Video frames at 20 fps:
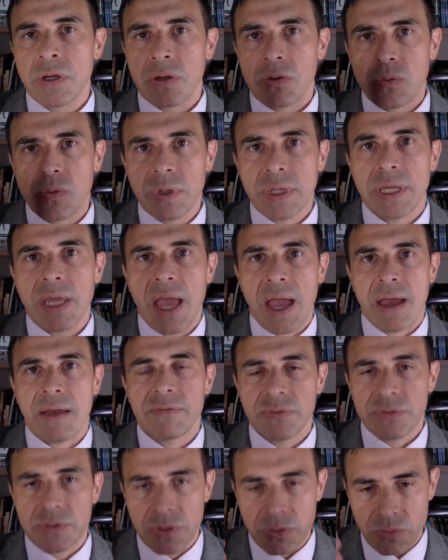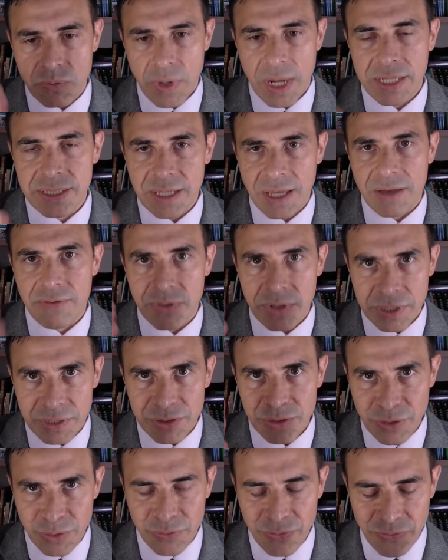we have direct evidence,
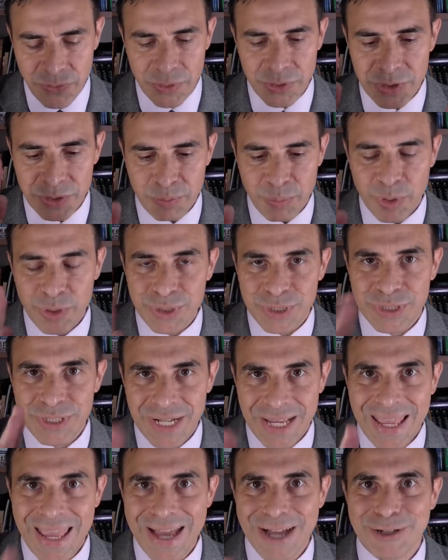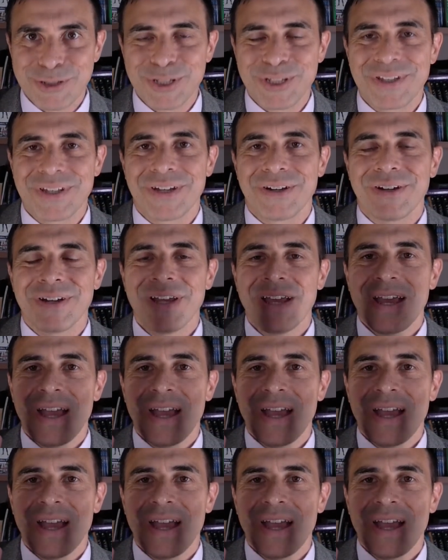first person accounts there